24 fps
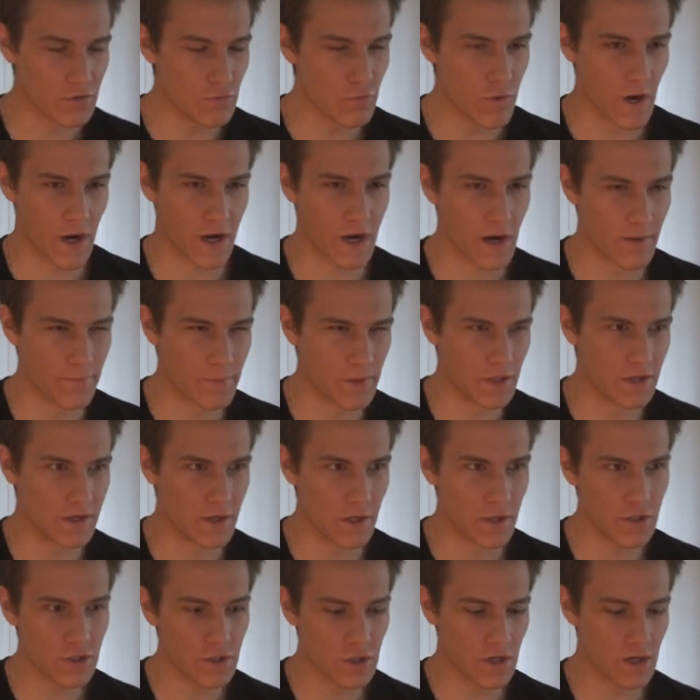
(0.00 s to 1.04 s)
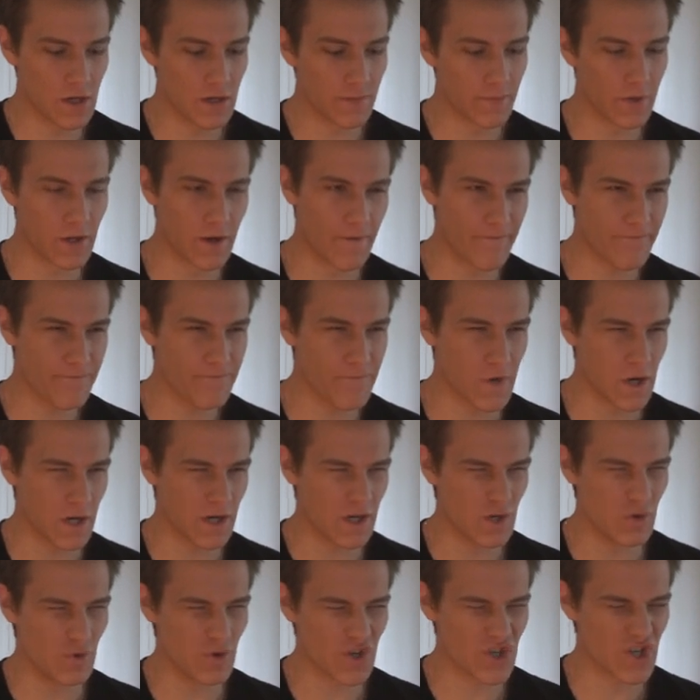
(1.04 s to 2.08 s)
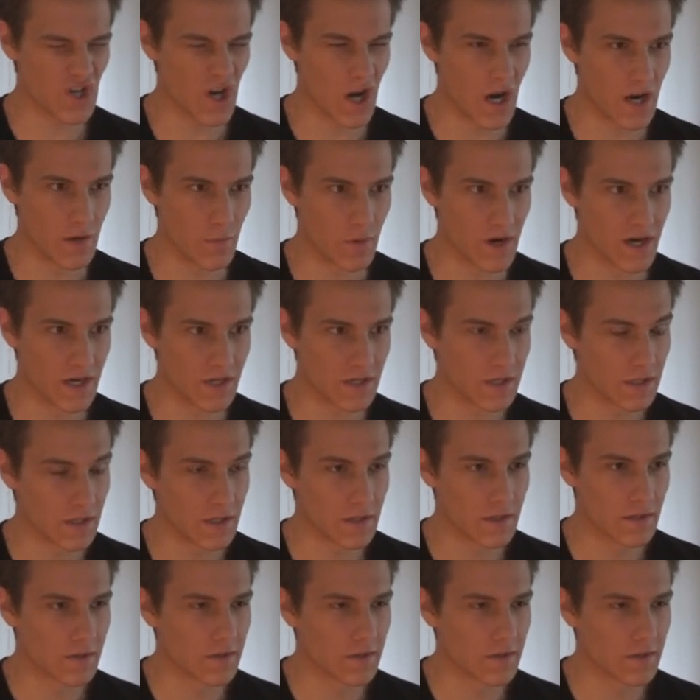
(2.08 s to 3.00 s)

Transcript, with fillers: you wake up in a dungeon and I'm gonna fuck you sideways.